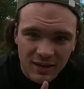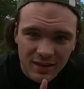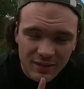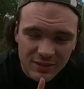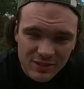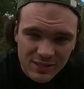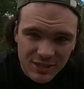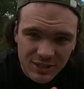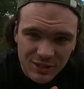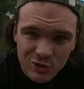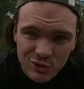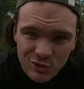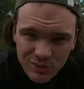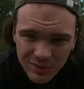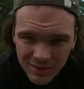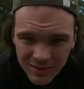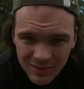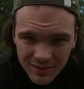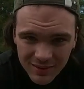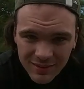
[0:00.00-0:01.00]
And I'll see
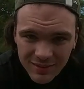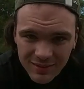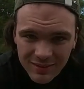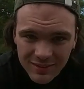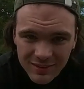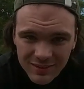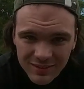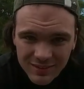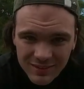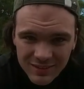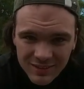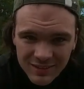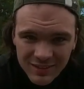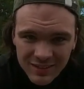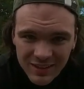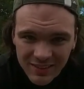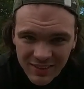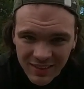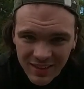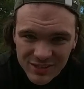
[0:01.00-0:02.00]
you
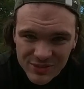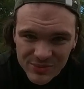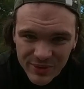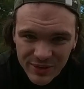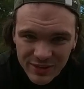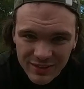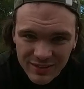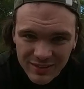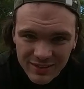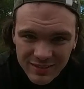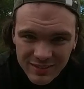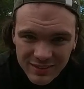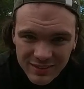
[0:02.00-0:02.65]
in the next one.